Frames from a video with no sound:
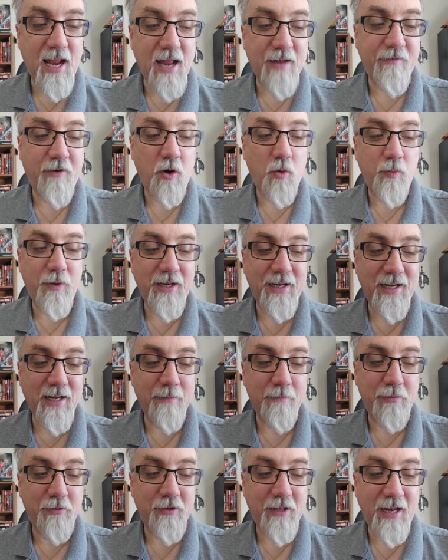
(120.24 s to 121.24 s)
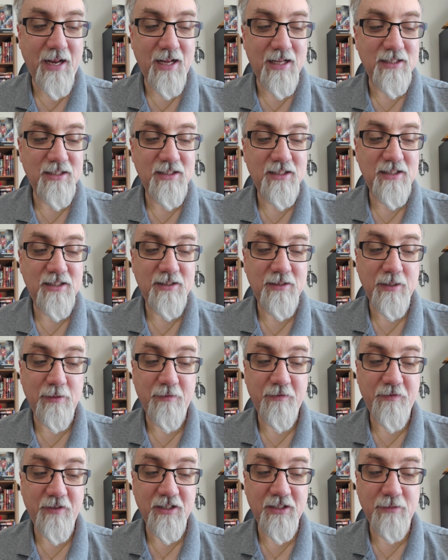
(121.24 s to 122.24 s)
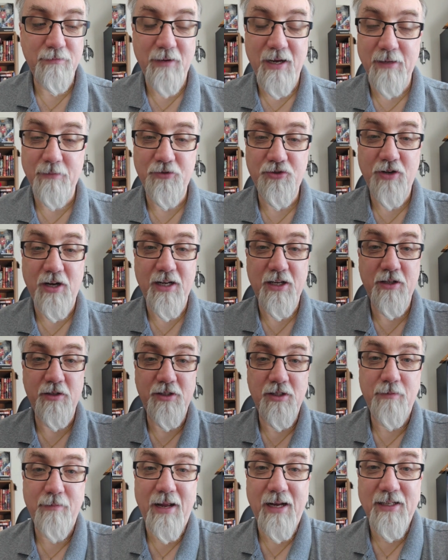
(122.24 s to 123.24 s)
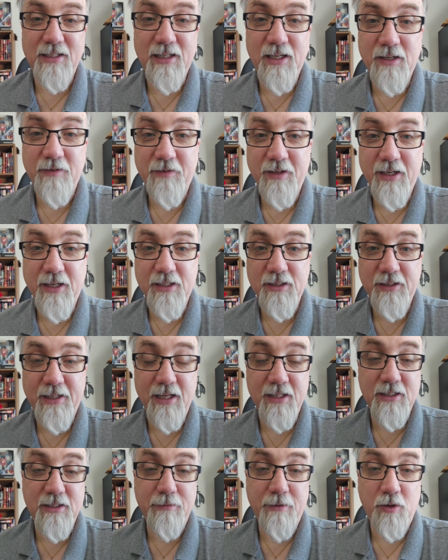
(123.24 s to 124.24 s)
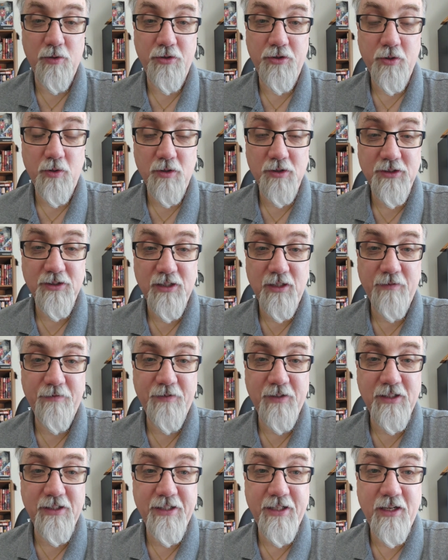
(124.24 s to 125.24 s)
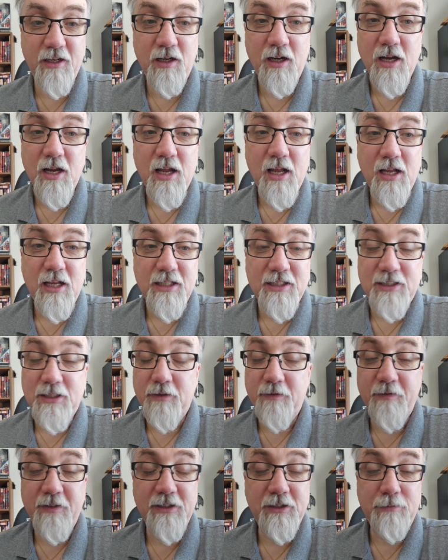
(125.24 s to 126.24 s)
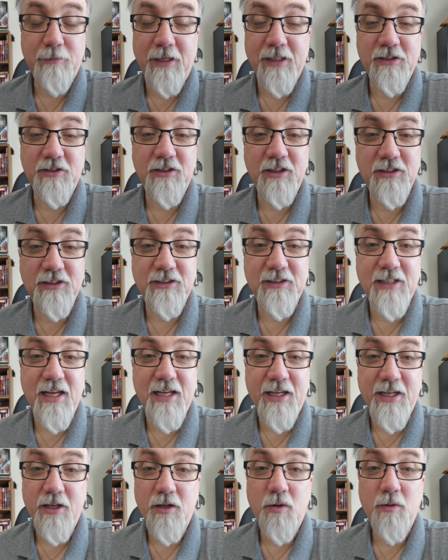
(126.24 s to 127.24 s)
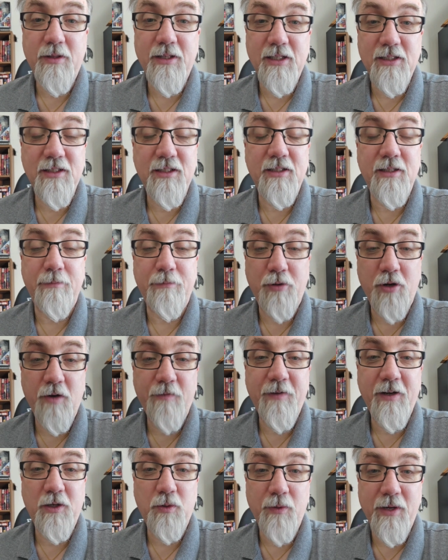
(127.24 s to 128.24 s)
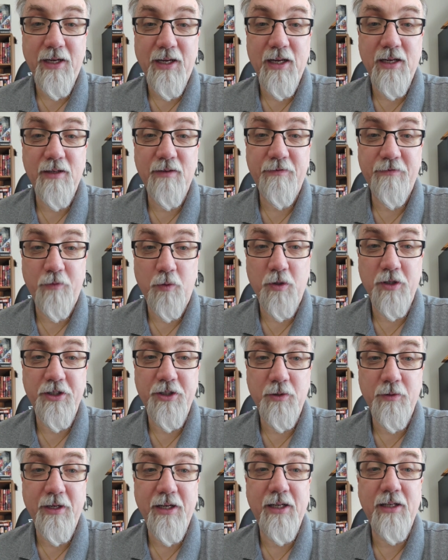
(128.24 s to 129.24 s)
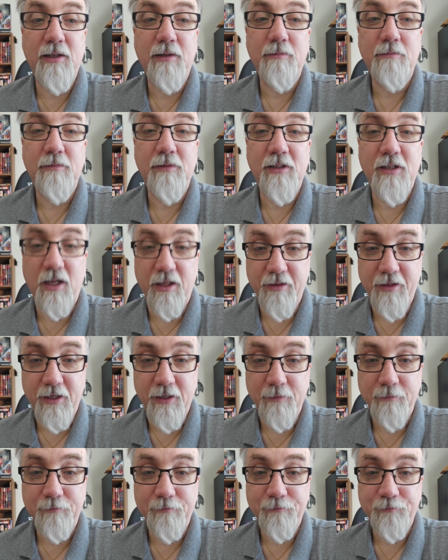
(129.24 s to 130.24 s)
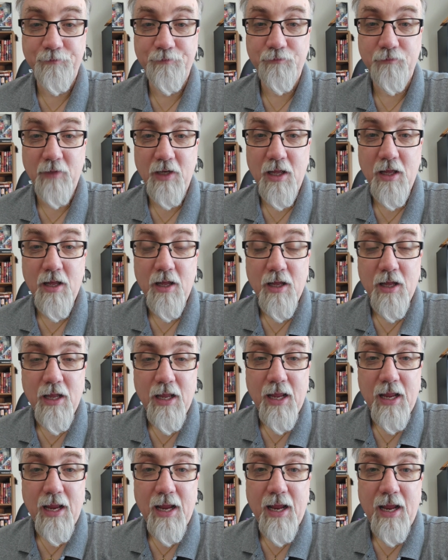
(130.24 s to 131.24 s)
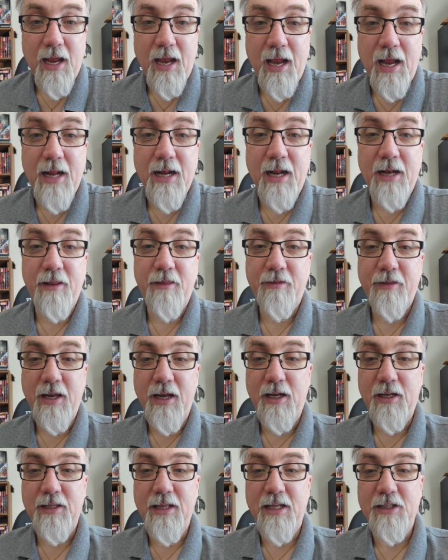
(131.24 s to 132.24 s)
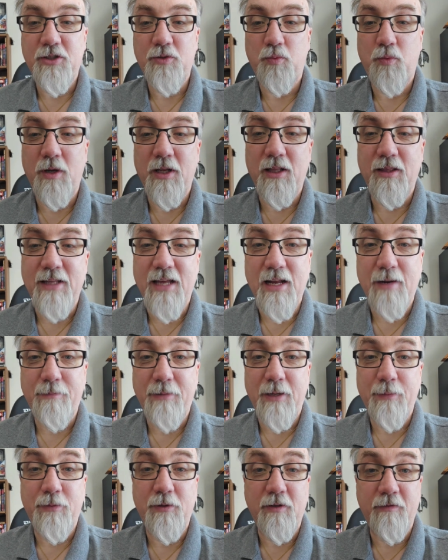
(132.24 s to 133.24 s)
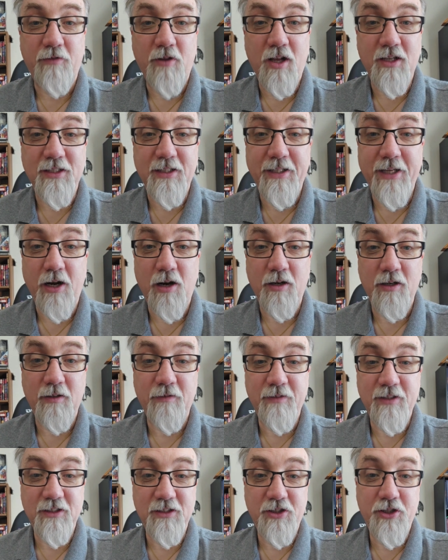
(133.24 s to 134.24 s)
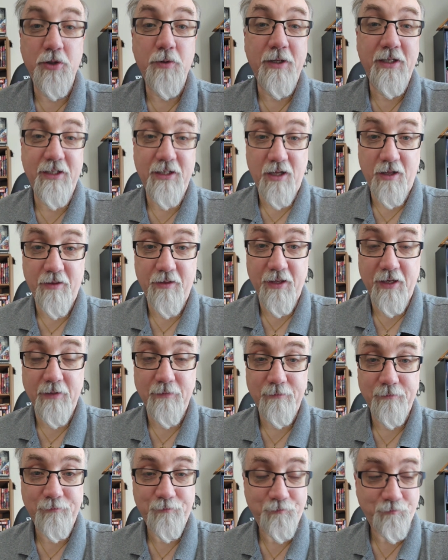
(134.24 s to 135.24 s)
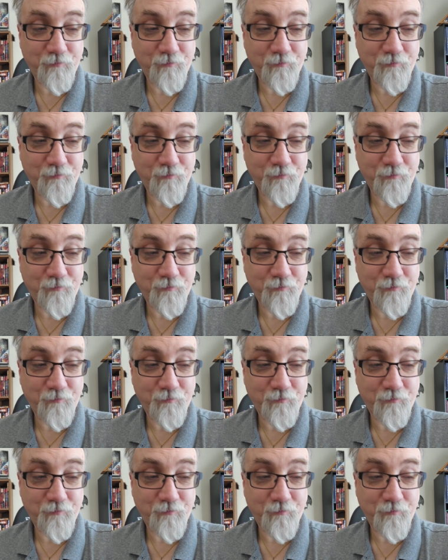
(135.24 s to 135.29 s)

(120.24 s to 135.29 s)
of have our weekend plans. Some of us might try to do some activities, get some outdoor stuff in there. Some of us might just say, this is a perfect weekend for doing nothing. And I think that's what a lot of people have lost the art of, is doing nothing.